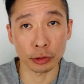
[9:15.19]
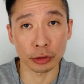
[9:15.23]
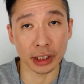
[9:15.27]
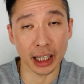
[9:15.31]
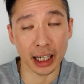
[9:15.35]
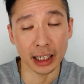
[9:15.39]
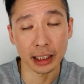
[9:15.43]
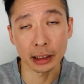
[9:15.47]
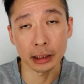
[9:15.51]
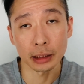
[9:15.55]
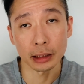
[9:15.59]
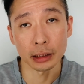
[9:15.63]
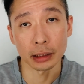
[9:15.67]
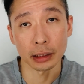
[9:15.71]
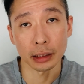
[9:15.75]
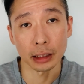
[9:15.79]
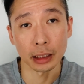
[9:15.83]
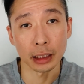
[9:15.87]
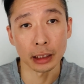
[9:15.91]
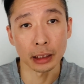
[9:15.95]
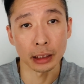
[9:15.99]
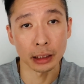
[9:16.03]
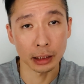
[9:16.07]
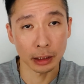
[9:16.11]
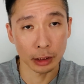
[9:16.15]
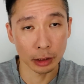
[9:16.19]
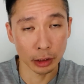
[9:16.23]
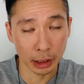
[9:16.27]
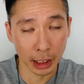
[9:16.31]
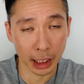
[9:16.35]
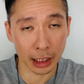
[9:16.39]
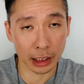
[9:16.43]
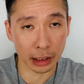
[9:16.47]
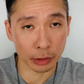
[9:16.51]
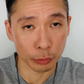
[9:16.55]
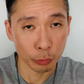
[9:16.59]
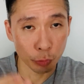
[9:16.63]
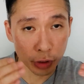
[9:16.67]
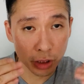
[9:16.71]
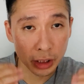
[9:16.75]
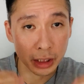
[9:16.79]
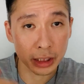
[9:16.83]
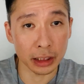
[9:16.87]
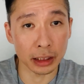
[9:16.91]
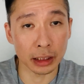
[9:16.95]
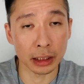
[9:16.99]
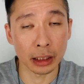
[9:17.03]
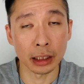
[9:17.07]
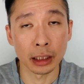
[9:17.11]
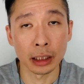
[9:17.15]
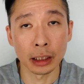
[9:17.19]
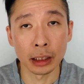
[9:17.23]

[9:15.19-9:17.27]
that it can really